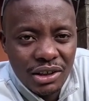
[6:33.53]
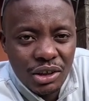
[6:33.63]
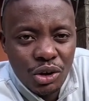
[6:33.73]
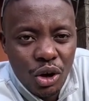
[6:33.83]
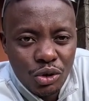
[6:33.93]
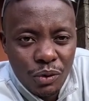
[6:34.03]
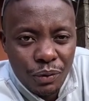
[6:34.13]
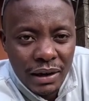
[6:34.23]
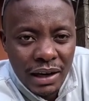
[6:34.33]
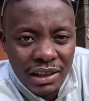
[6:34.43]
not to
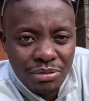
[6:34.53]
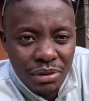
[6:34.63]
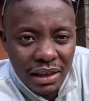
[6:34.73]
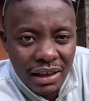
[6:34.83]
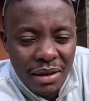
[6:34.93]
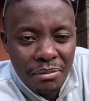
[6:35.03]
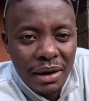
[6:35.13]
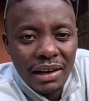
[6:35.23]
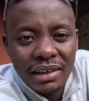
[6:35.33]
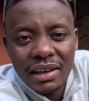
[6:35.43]
finance bill.
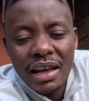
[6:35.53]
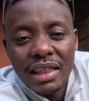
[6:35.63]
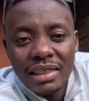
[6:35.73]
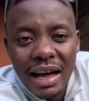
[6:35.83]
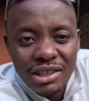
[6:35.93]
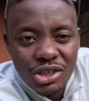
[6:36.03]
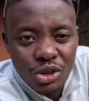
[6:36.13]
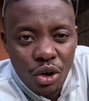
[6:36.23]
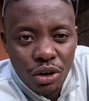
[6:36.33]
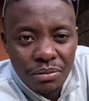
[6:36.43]
But that's
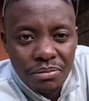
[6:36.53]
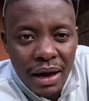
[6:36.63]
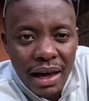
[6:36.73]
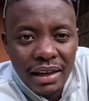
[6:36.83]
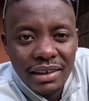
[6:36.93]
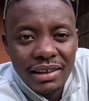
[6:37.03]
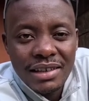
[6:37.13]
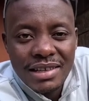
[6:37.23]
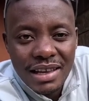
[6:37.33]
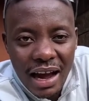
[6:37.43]
not my
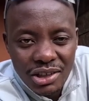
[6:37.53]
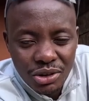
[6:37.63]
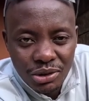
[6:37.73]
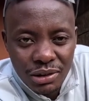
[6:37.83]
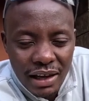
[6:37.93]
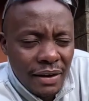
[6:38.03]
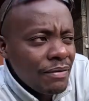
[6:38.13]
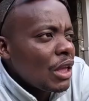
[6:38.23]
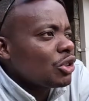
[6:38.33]
discussion today.